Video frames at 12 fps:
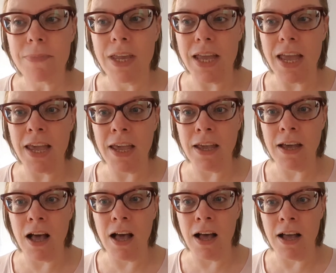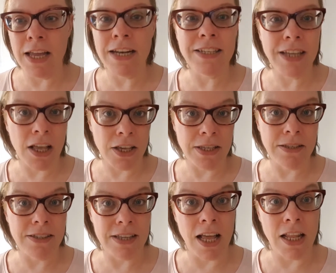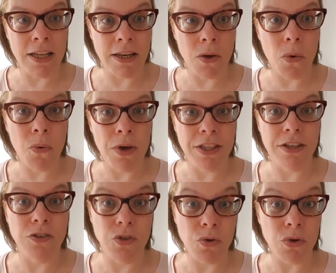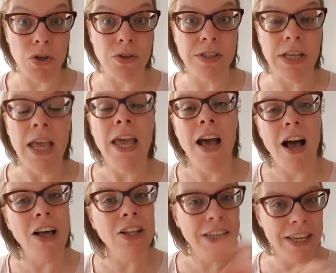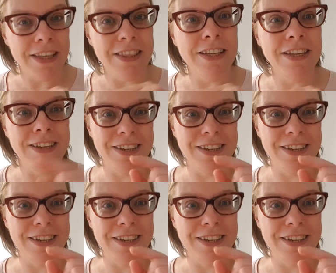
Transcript: an Italian salad with zoodles. I'll link the